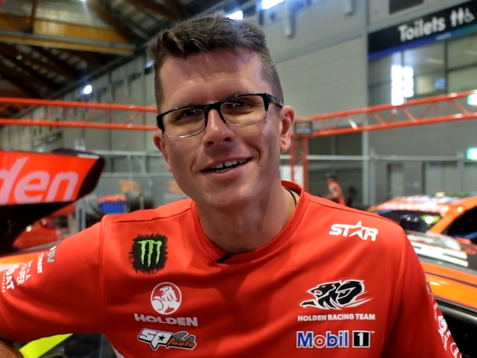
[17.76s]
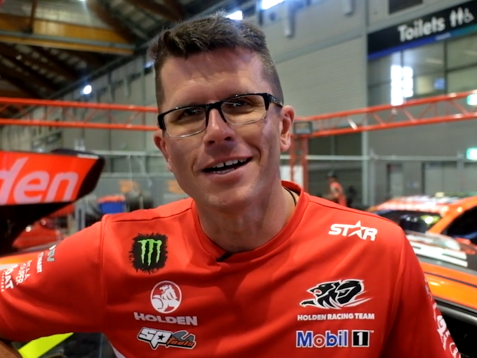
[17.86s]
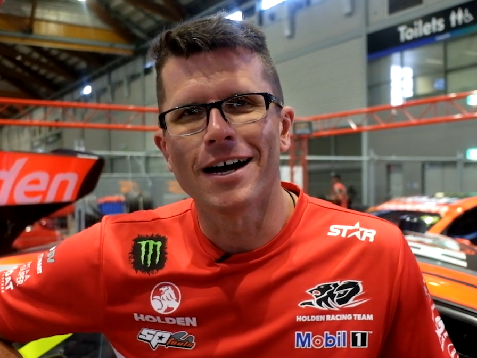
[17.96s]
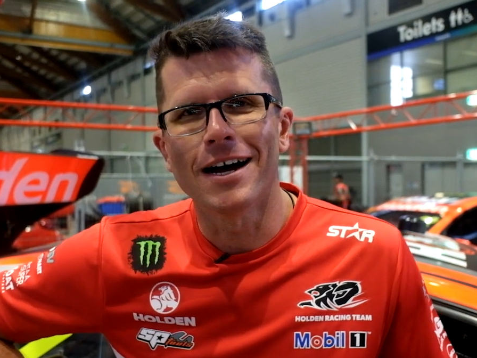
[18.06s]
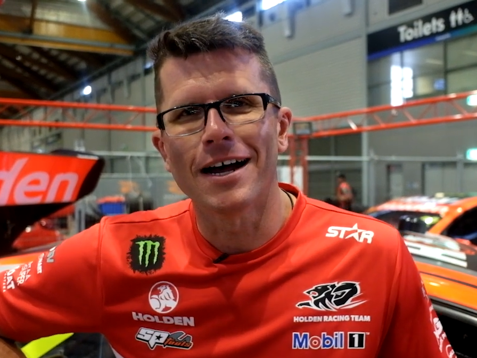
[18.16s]

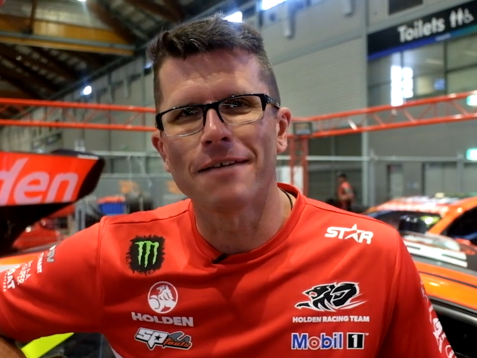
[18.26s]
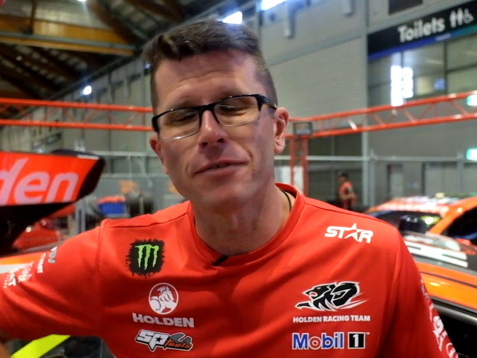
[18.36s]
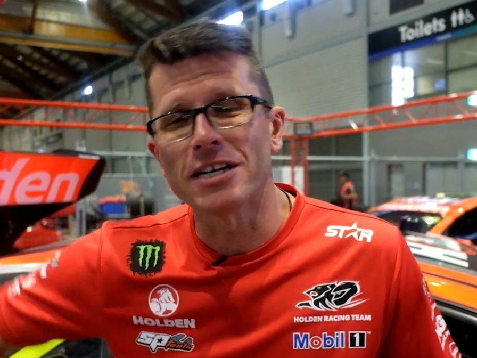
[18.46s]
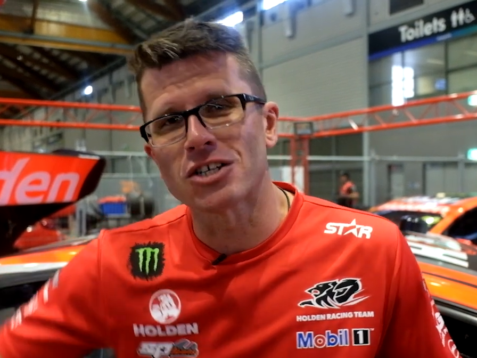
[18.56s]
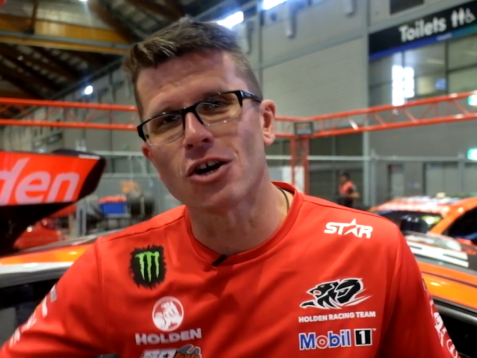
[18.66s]
And
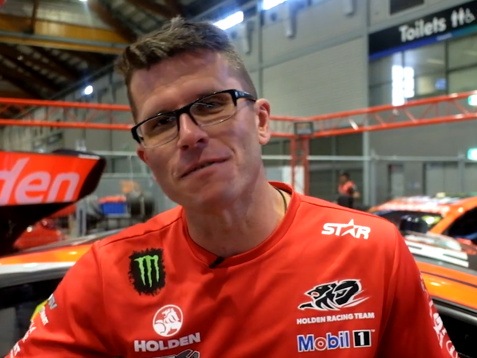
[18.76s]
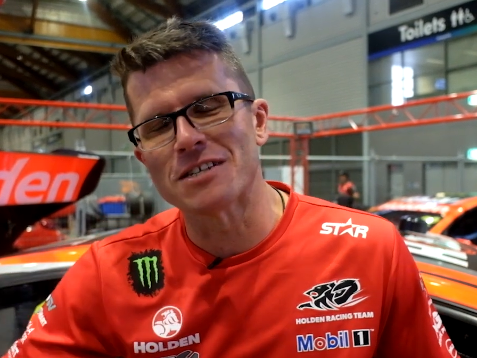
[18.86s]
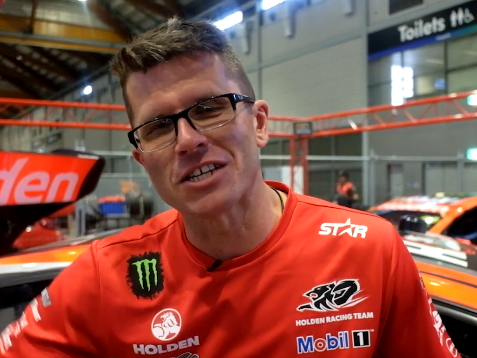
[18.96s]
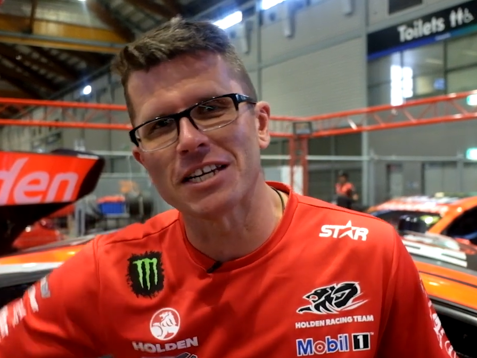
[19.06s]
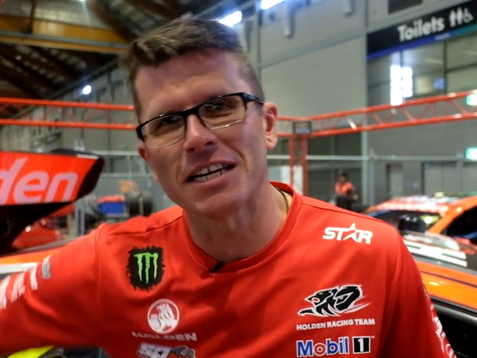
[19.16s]
finished it off in
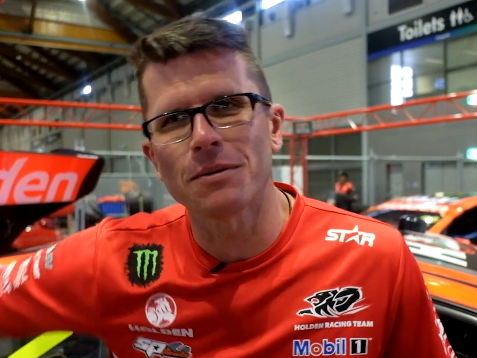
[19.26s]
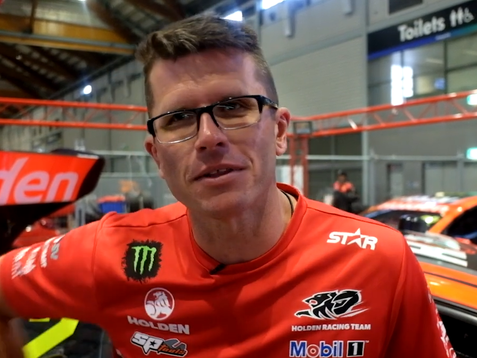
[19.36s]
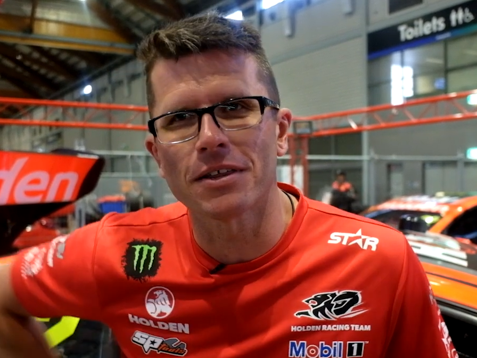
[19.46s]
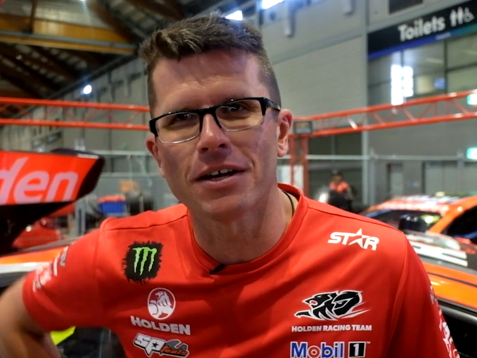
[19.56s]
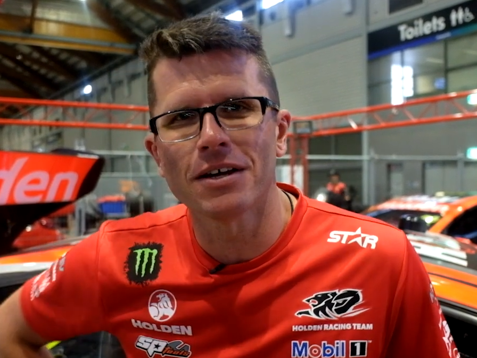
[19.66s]
Sydney
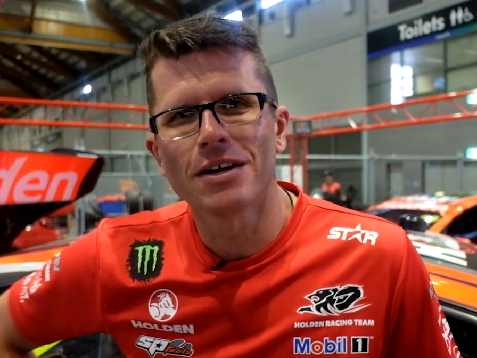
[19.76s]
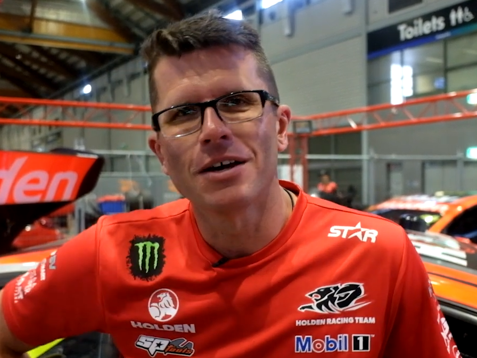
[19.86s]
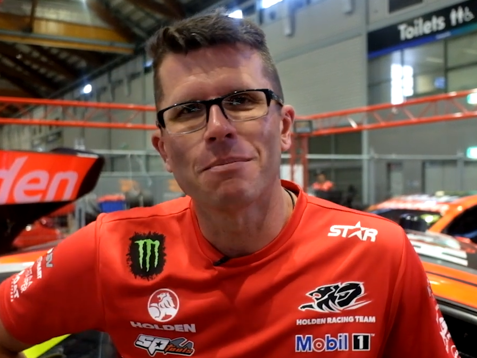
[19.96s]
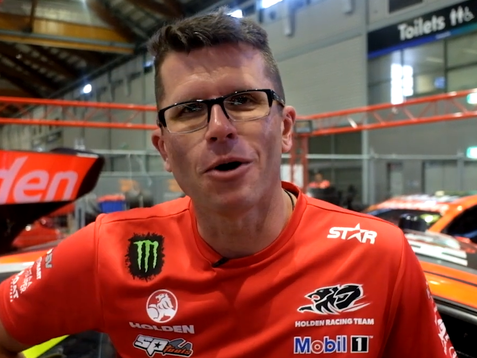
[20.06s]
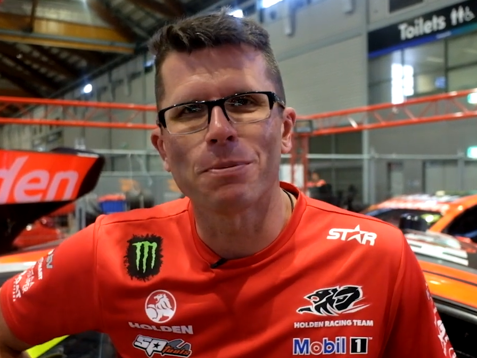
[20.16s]
with the
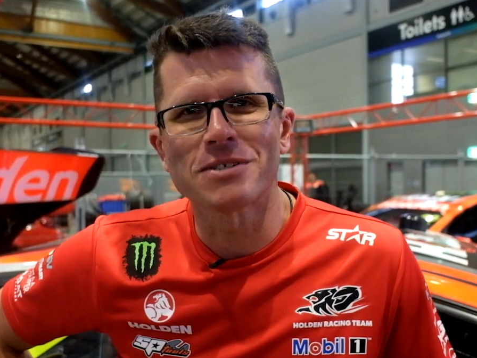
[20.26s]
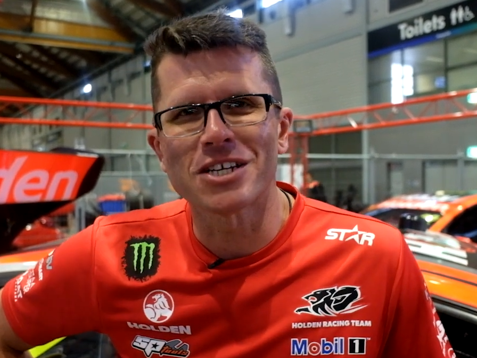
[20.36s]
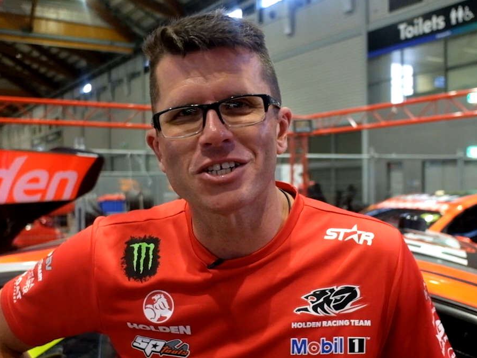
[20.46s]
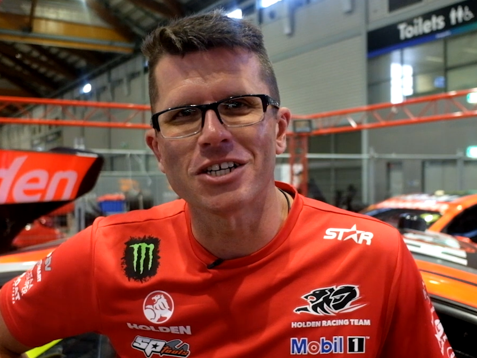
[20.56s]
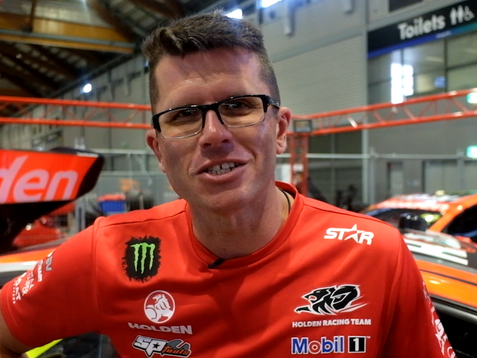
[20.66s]
pole
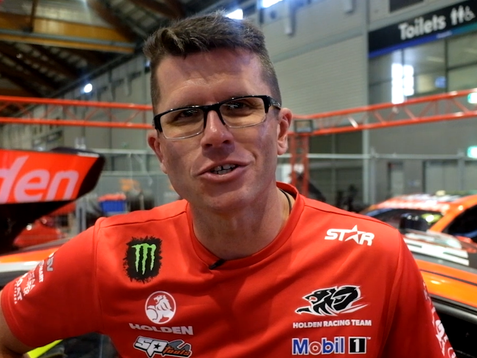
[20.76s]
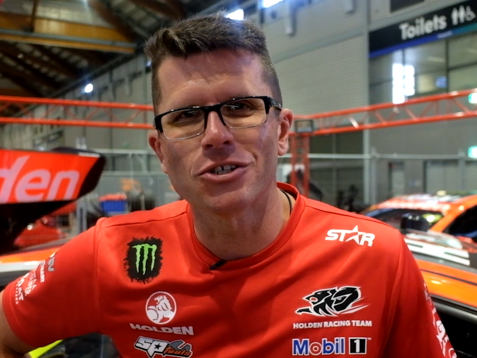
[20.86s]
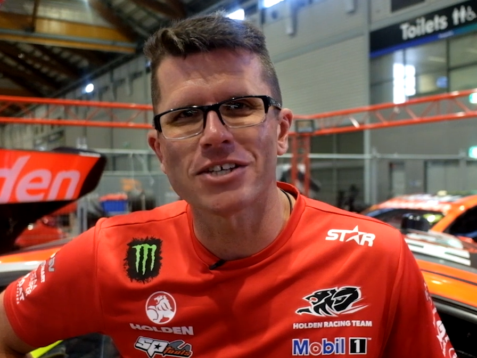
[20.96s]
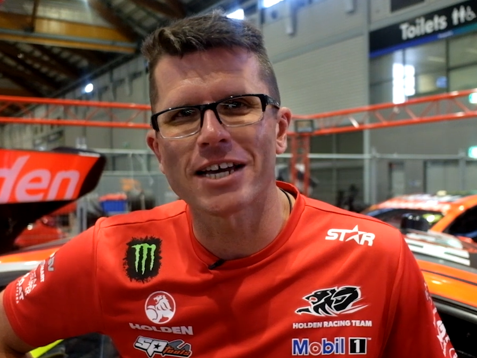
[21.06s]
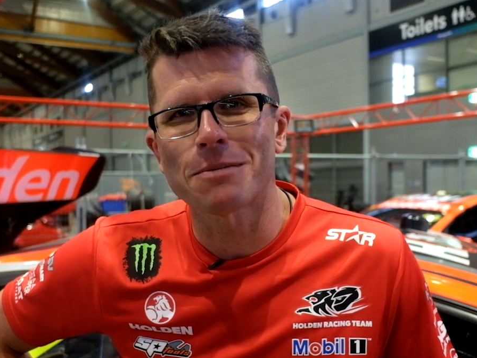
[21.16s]
position and 2
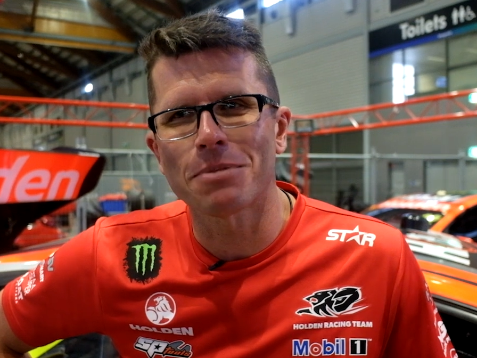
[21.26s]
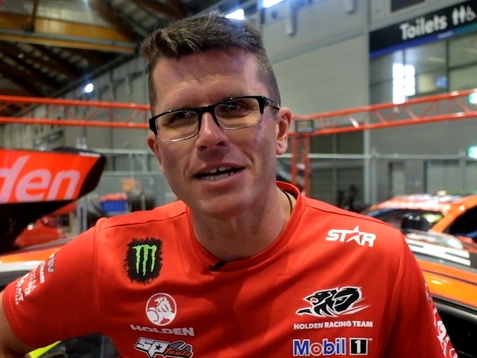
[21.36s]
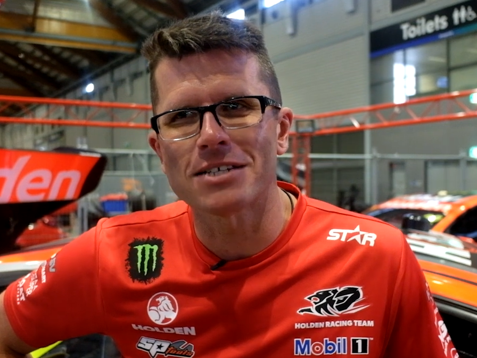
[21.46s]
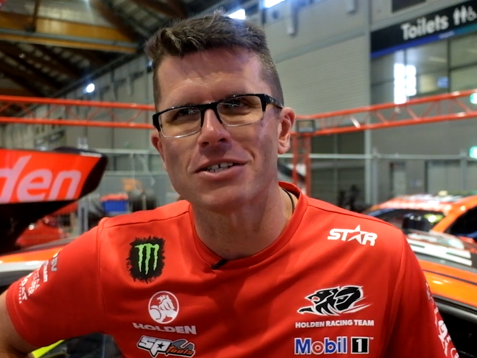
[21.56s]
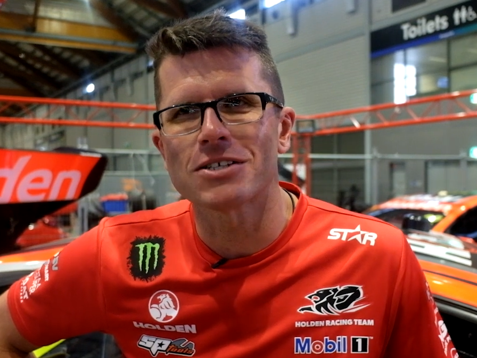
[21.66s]
second
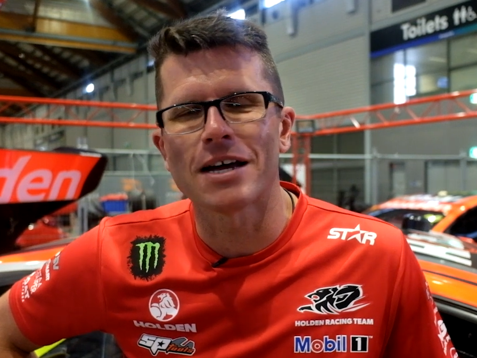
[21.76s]
places.